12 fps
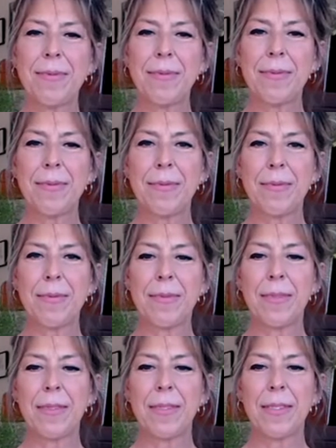
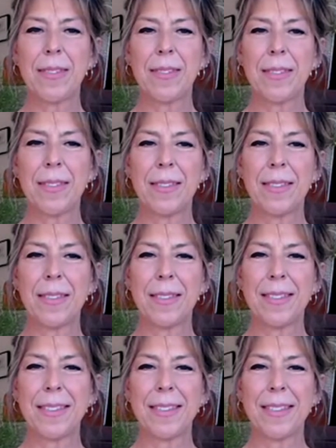
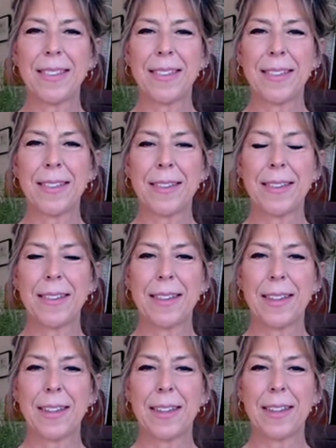
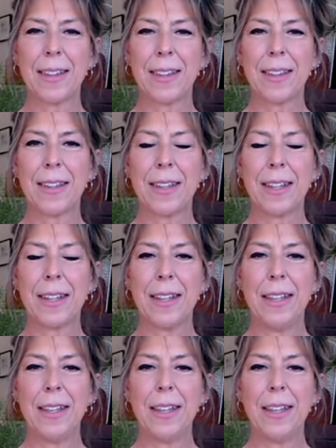(not speaking)